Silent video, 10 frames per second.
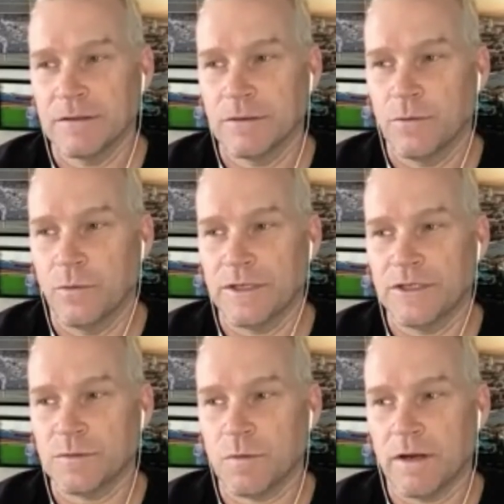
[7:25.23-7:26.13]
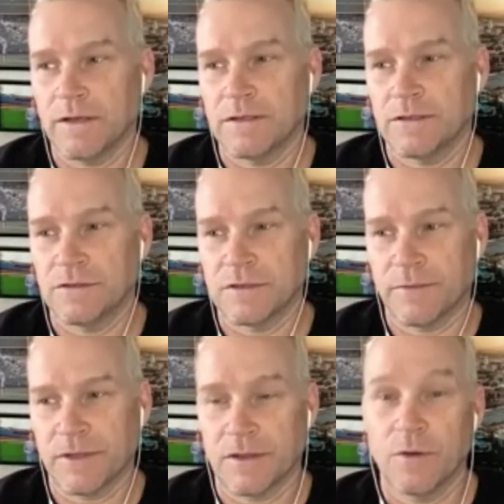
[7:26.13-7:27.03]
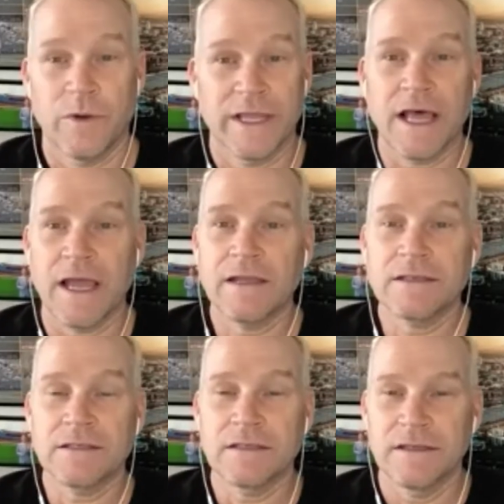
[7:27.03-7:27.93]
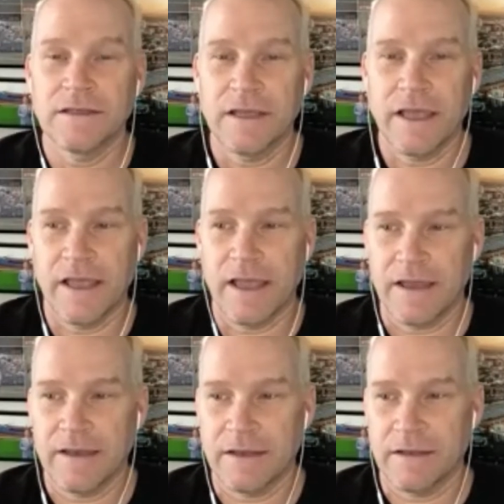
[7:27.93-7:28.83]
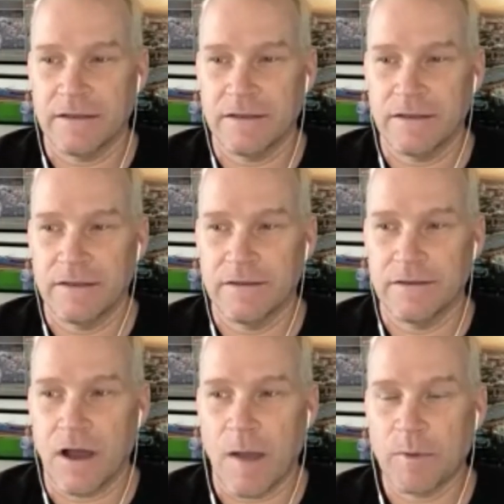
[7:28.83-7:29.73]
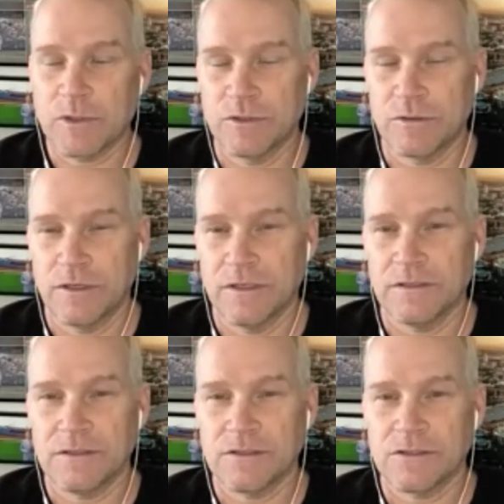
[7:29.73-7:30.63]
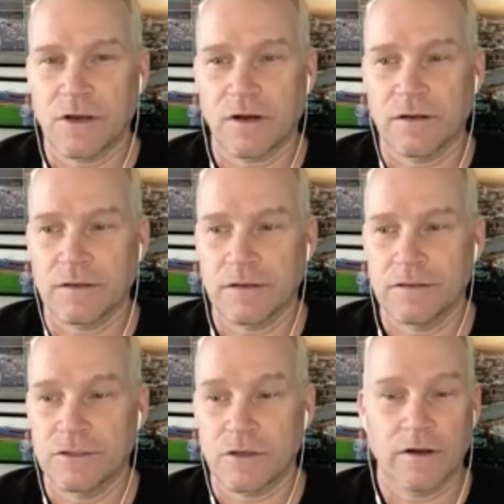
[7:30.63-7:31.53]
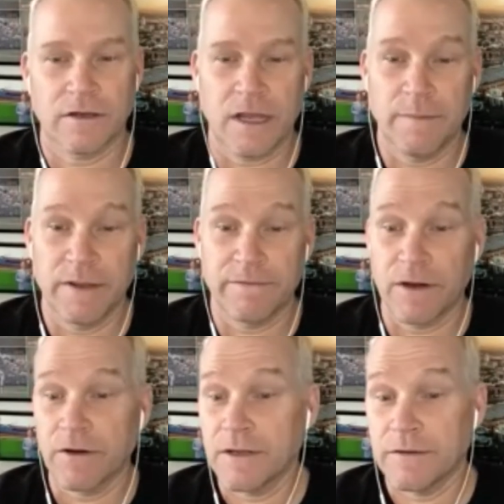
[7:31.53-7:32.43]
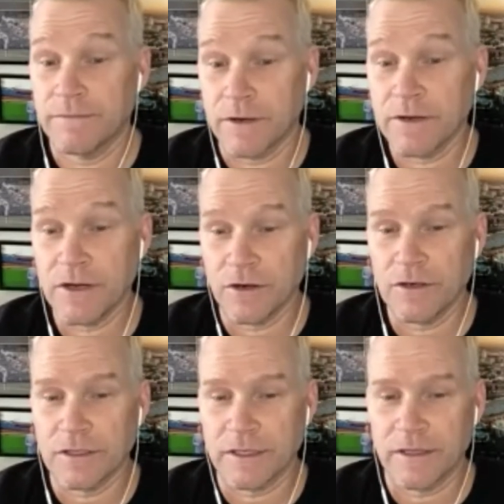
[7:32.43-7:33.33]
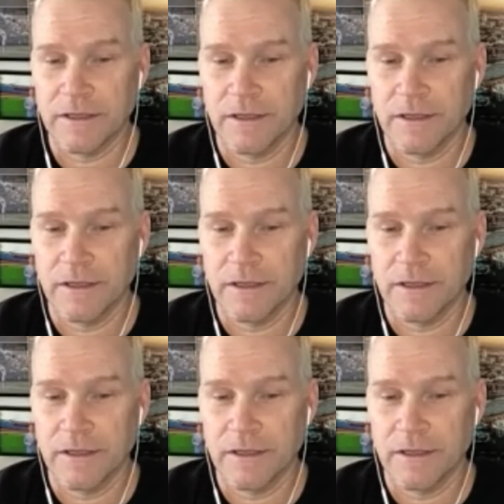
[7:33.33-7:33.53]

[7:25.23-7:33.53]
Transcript: We just wanted to do something that we liked. And the opportunities start started coming very, very early